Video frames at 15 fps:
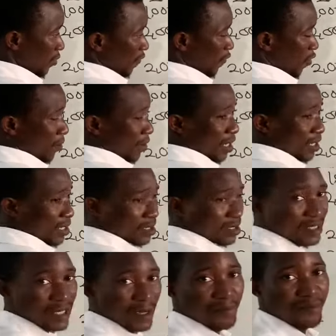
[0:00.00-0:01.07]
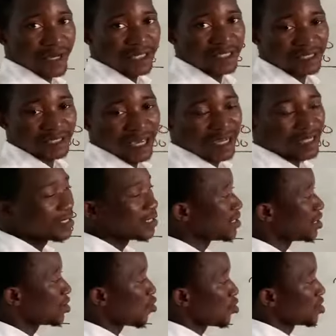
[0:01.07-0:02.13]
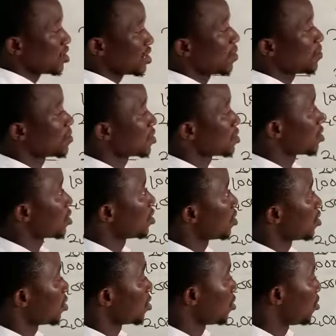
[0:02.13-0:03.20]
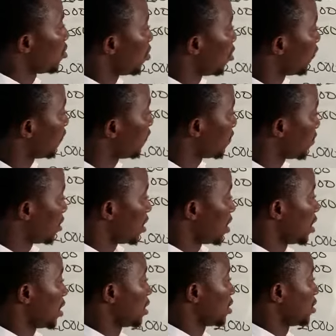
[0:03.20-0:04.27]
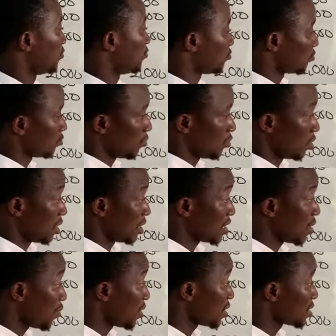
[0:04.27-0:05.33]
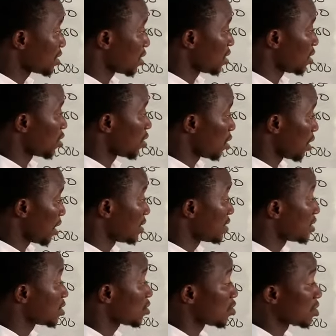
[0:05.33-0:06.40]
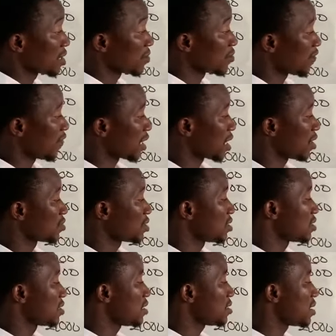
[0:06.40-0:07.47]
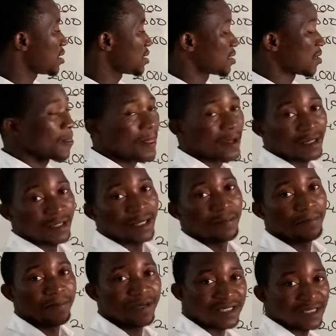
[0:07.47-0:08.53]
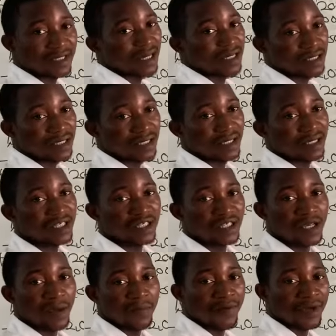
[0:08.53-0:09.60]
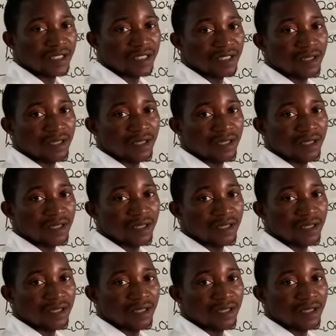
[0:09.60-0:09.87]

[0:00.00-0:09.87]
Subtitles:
from the separate entity concept of a separate entity concept of accounting, says that the business is separate,